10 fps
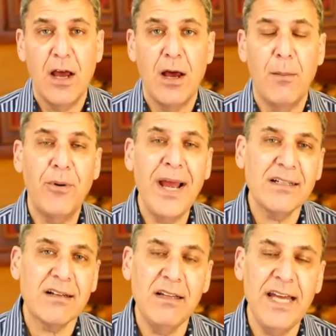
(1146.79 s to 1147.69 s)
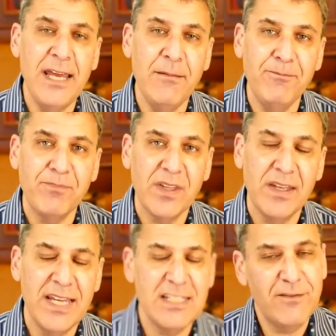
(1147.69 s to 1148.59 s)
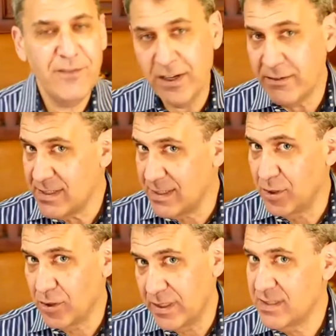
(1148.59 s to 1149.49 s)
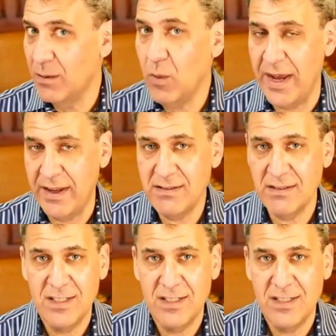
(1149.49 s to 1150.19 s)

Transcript: A brand claim is very similar in some ways